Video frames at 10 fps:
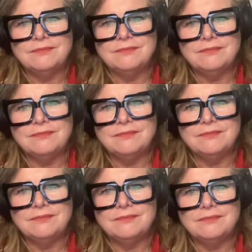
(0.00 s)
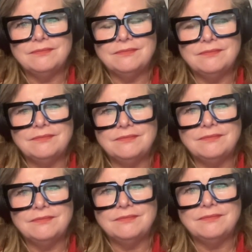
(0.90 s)

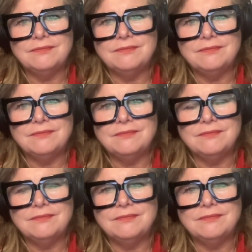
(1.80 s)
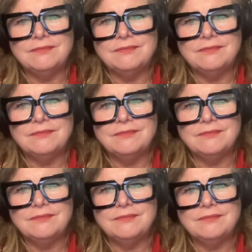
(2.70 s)

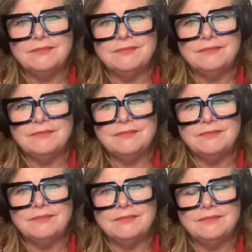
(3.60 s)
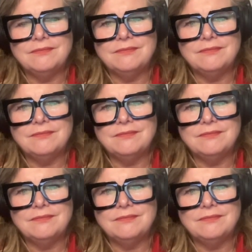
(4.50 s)
[no speech]